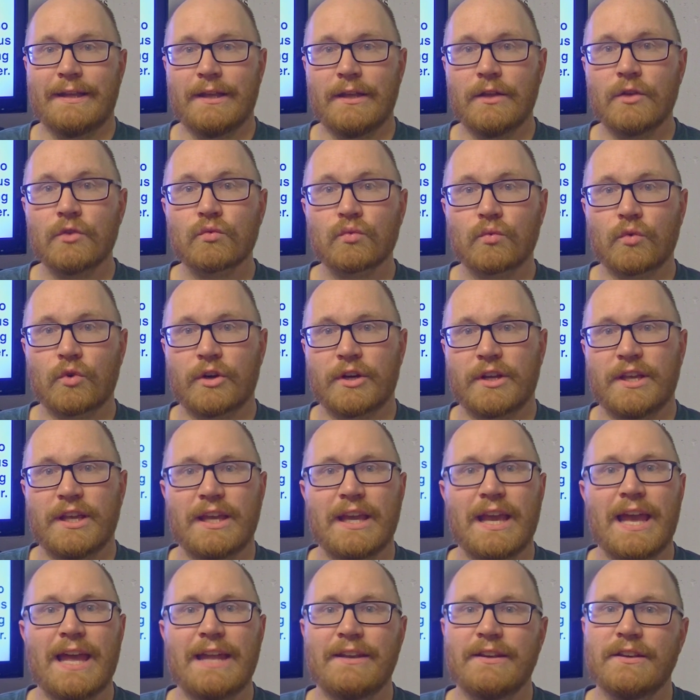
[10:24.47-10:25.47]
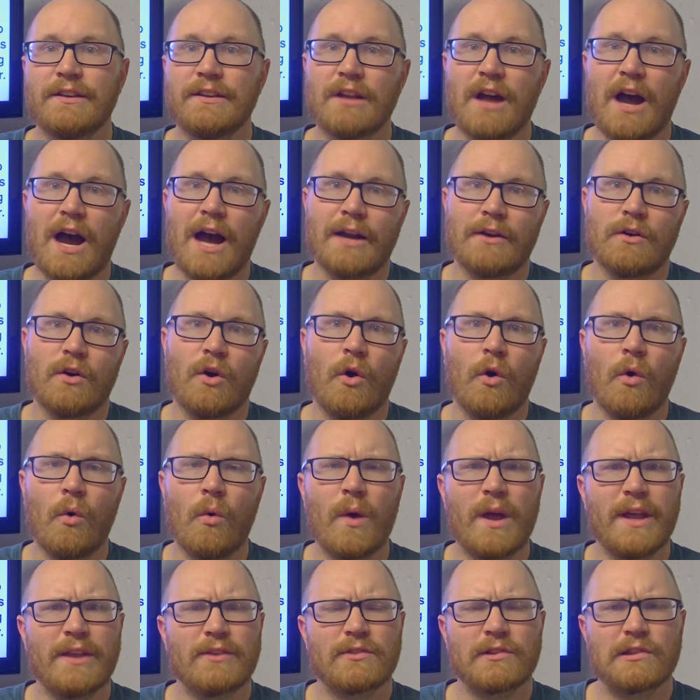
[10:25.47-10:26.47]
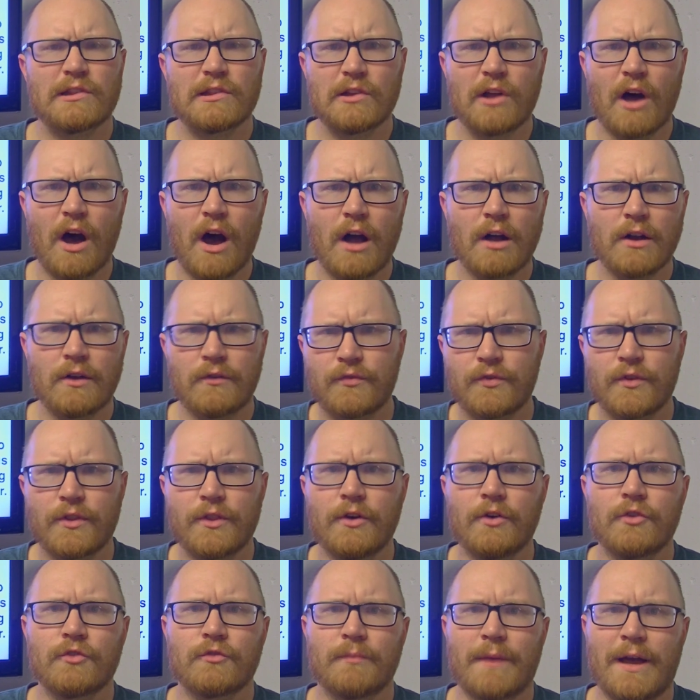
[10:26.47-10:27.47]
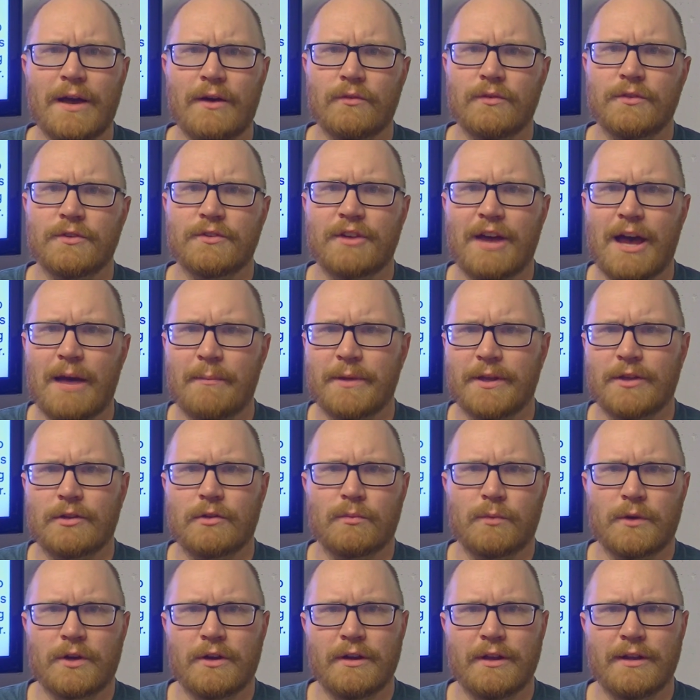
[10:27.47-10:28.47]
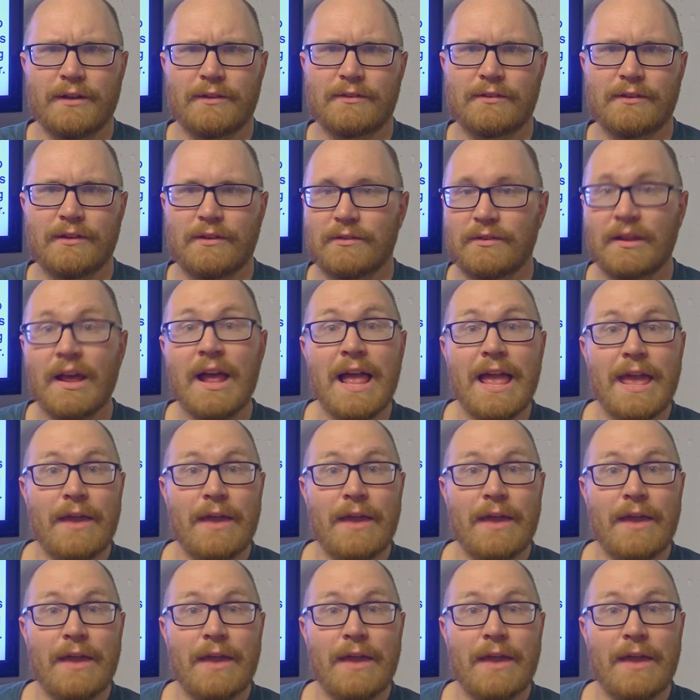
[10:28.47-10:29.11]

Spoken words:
is working and not always long for those mountaintop experiences.